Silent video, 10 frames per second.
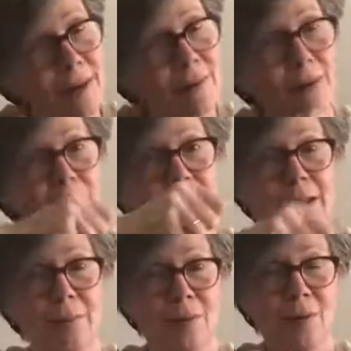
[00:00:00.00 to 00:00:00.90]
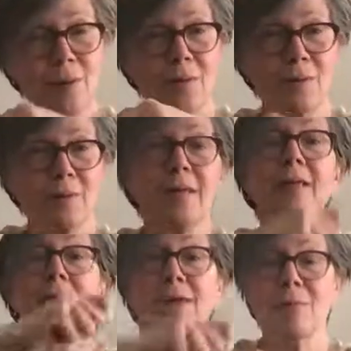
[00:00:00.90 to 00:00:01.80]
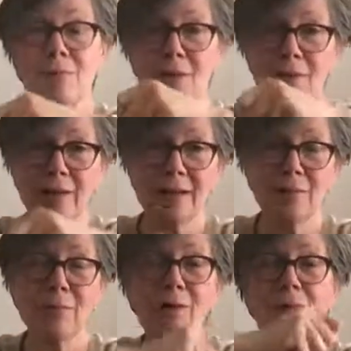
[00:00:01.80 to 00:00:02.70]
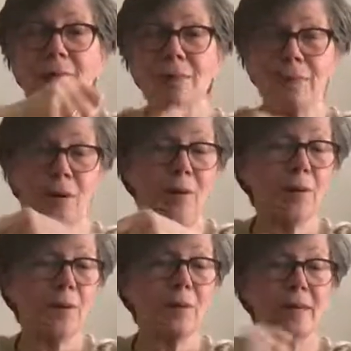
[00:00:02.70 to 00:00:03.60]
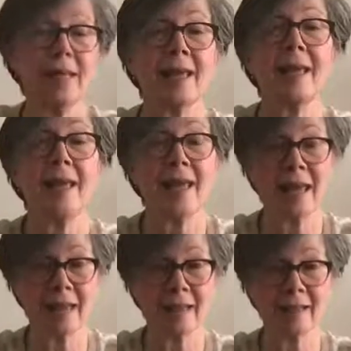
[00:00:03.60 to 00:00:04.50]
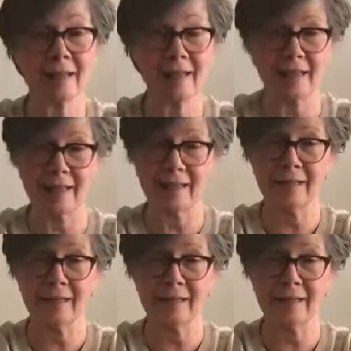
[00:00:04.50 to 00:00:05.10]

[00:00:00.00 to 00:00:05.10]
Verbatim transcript: roly poly, roly, roly poly, in, in,